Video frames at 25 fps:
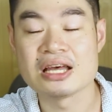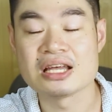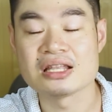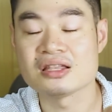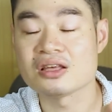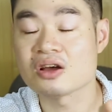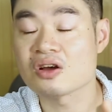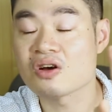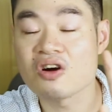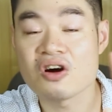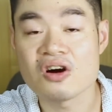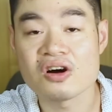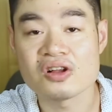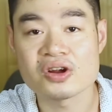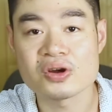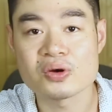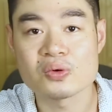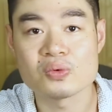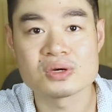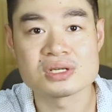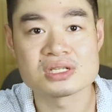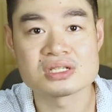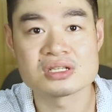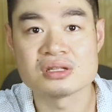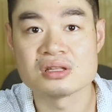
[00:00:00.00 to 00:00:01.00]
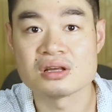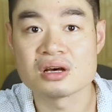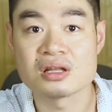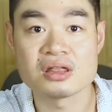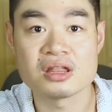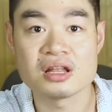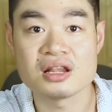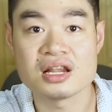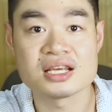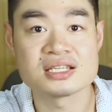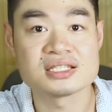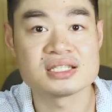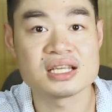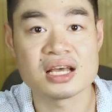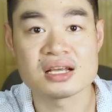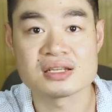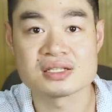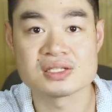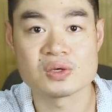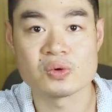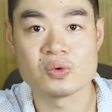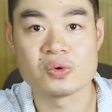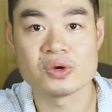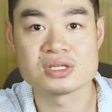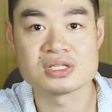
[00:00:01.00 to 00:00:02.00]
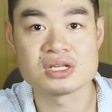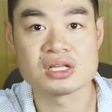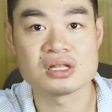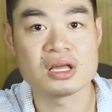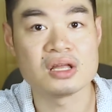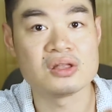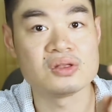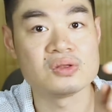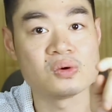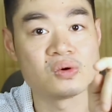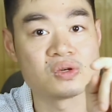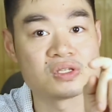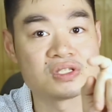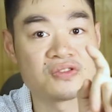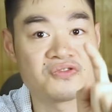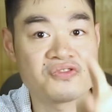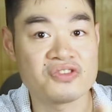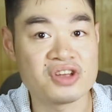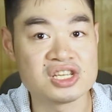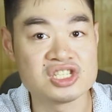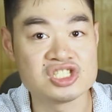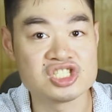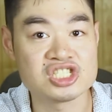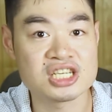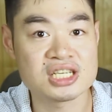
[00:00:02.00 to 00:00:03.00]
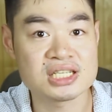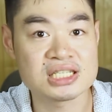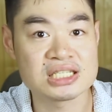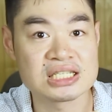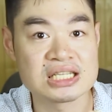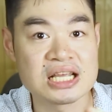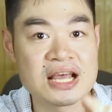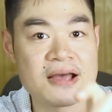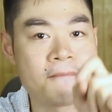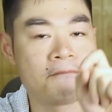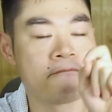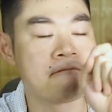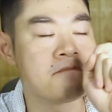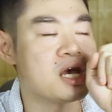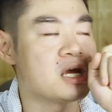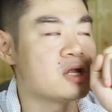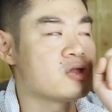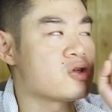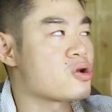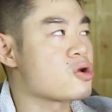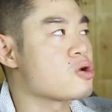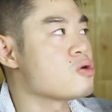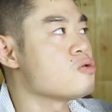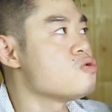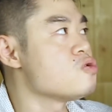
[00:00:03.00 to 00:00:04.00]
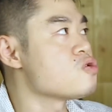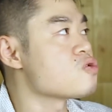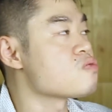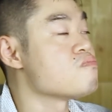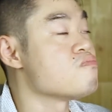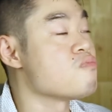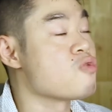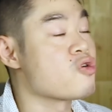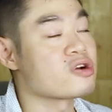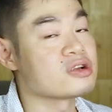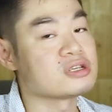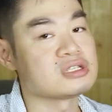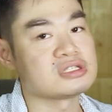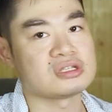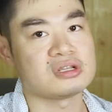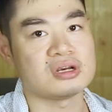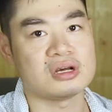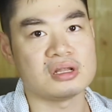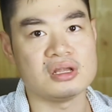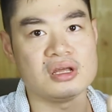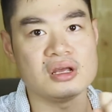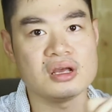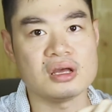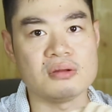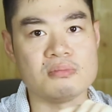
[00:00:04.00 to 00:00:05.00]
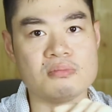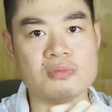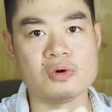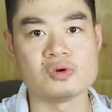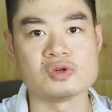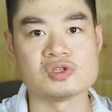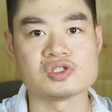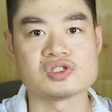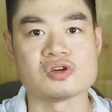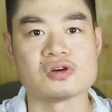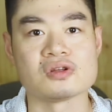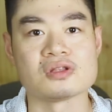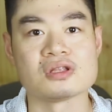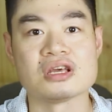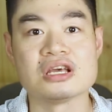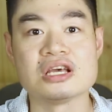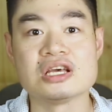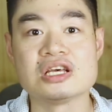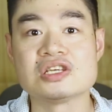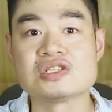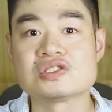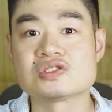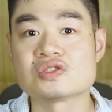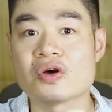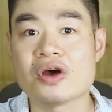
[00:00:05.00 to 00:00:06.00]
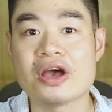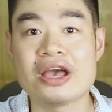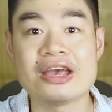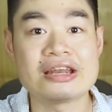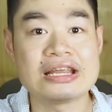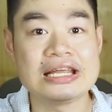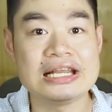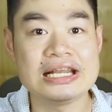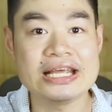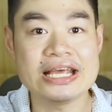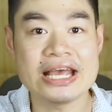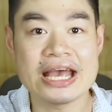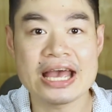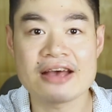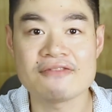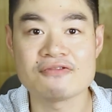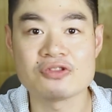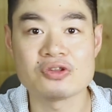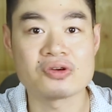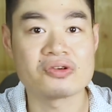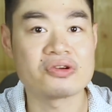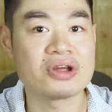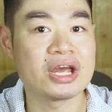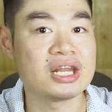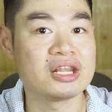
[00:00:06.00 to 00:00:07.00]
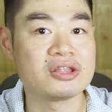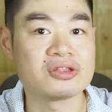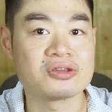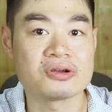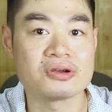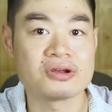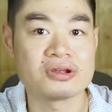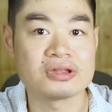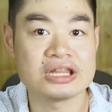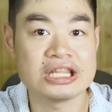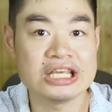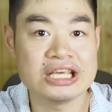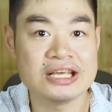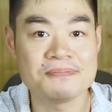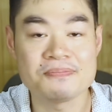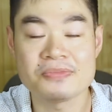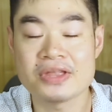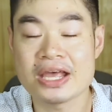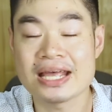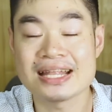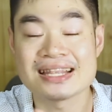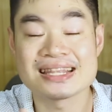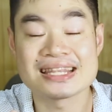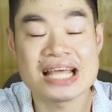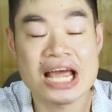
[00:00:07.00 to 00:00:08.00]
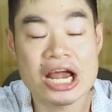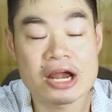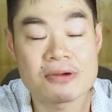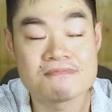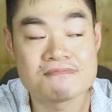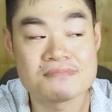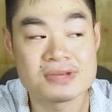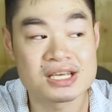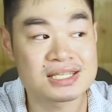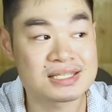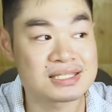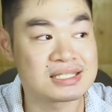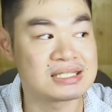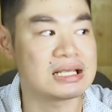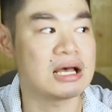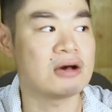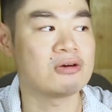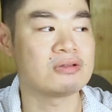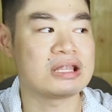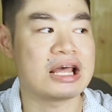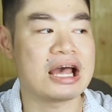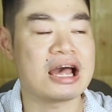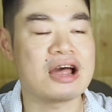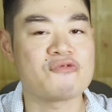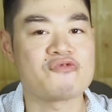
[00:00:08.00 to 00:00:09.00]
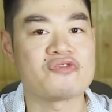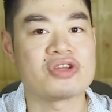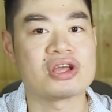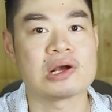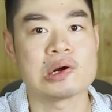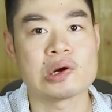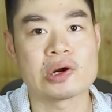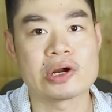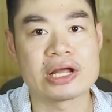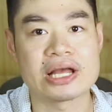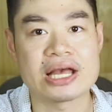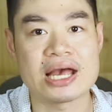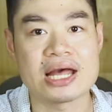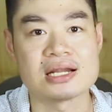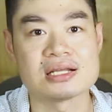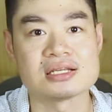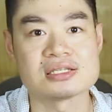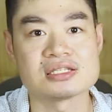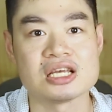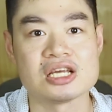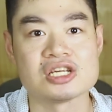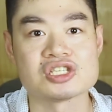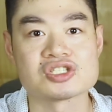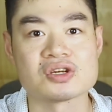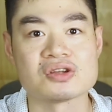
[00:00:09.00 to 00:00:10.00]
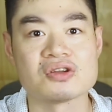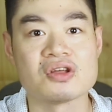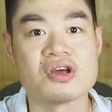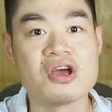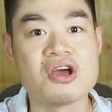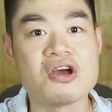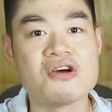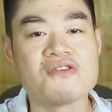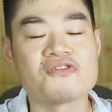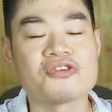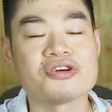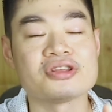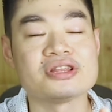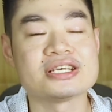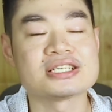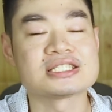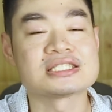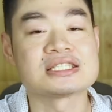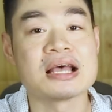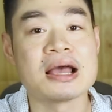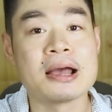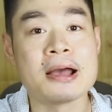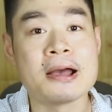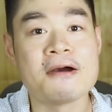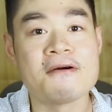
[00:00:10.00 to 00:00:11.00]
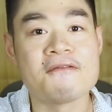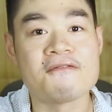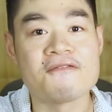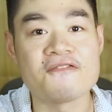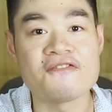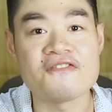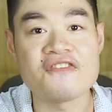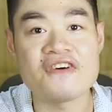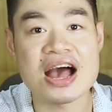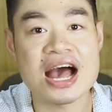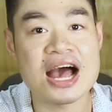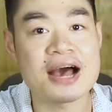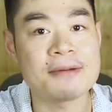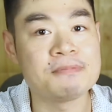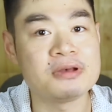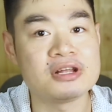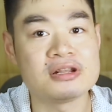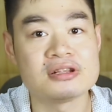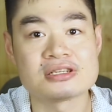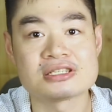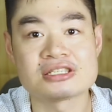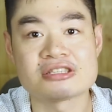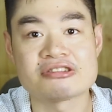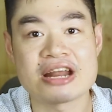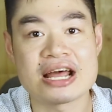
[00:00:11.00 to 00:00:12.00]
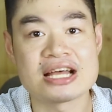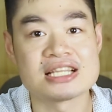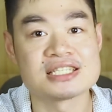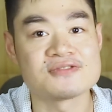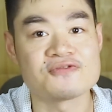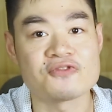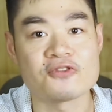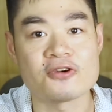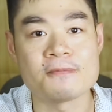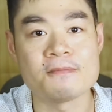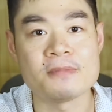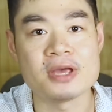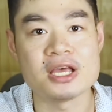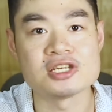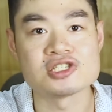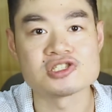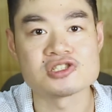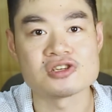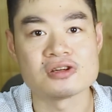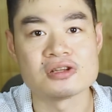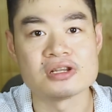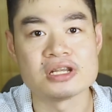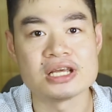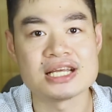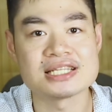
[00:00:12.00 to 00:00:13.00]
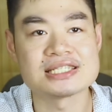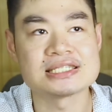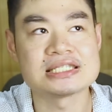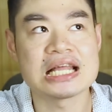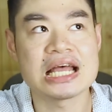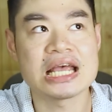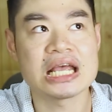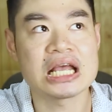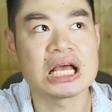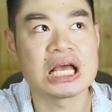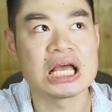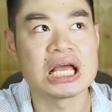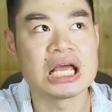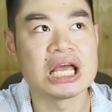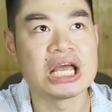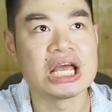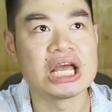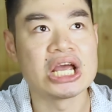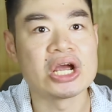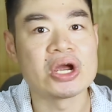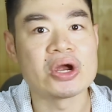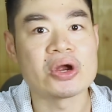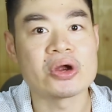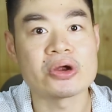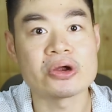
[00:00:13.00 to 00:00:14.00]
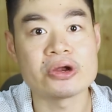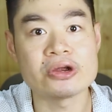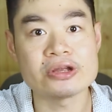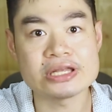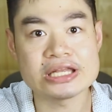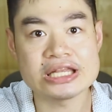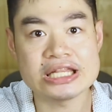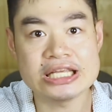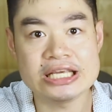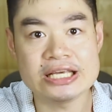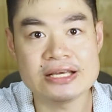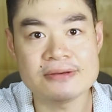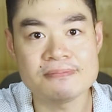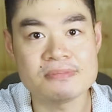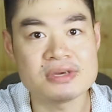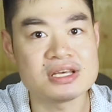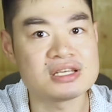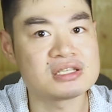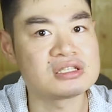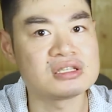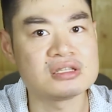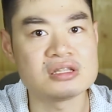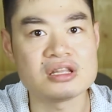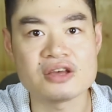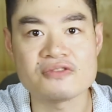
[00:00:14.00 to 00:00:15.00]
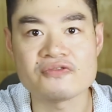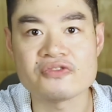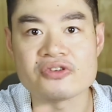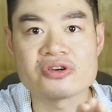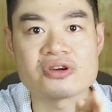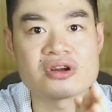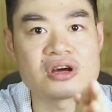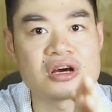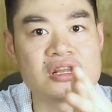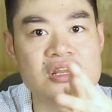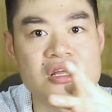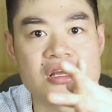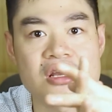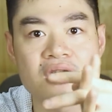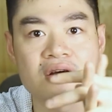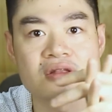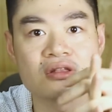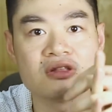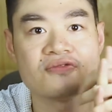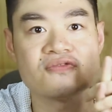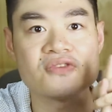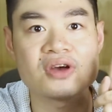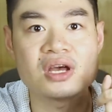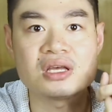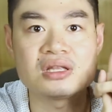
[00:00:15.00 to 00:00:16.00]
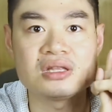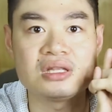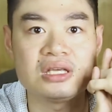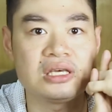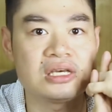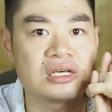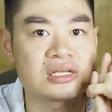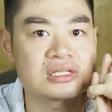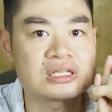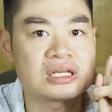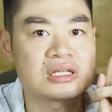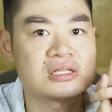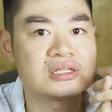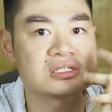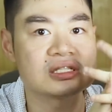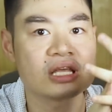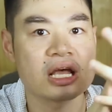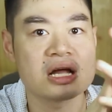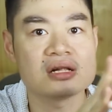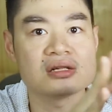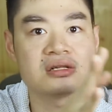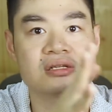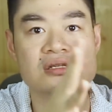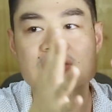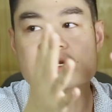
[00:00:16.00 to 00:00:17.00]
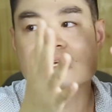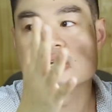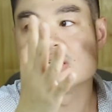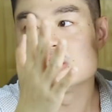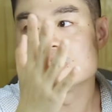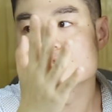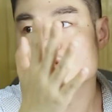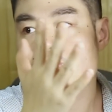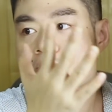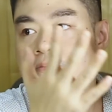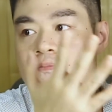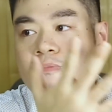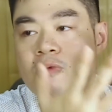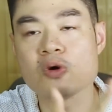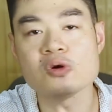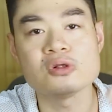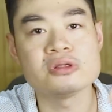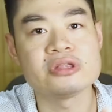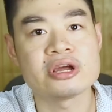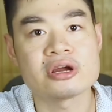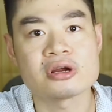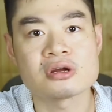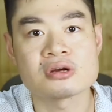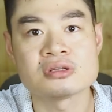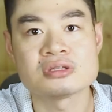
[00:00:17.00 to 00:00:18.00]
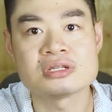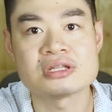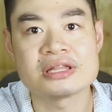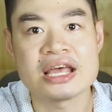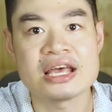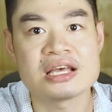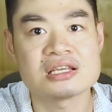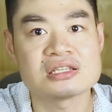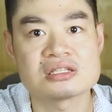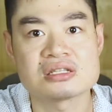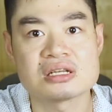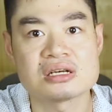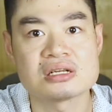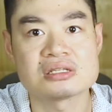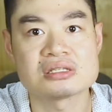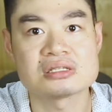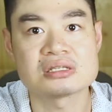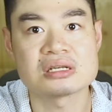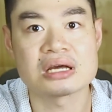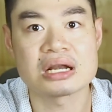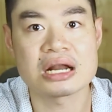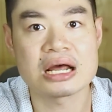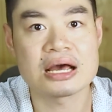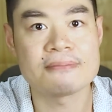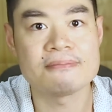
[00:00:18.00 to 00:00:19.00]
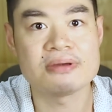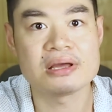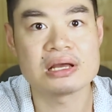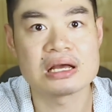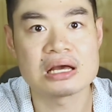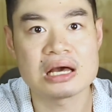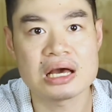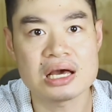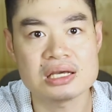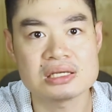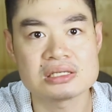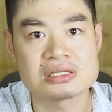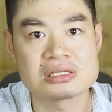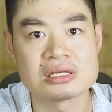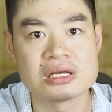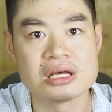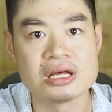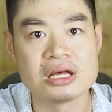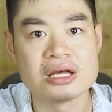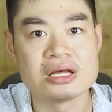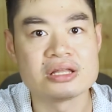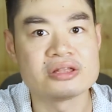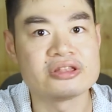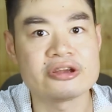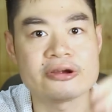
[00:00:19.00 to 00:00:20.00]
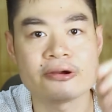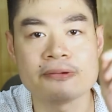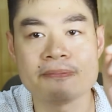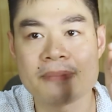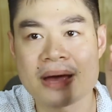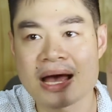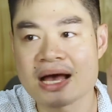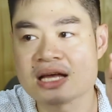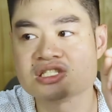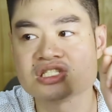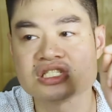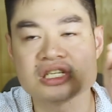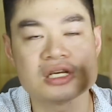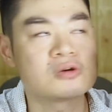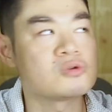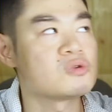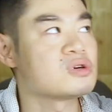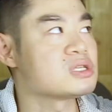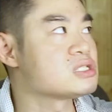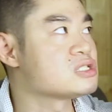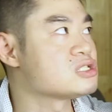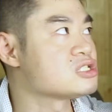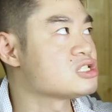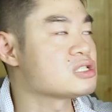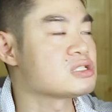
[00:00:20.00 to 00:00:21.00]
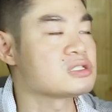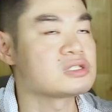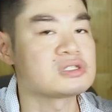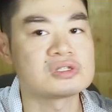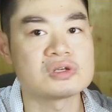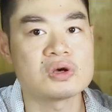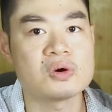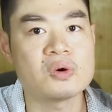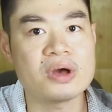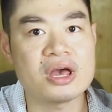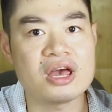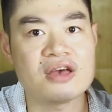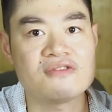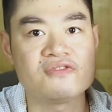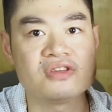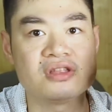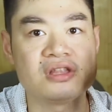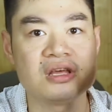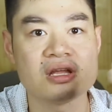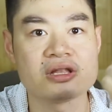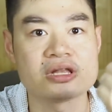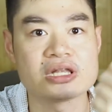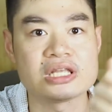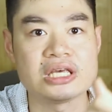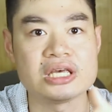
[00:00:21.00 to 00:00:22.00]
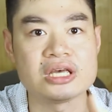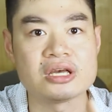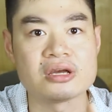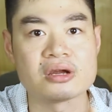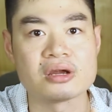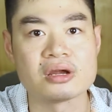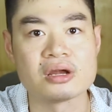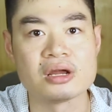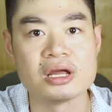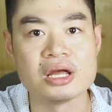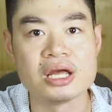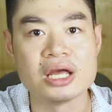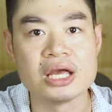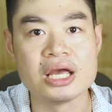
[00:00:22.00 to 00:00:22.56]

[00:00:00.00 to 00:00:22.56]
The color was nonetheless exquisite and those fringes made her look more stunning in motion. So I really have to credit her team, the entire Miss South Africa organization, for this fabulous transformation. It's like her team is never running out of ideas and styles to mold their contestants. Grabe, guys, their magic was just so evident here.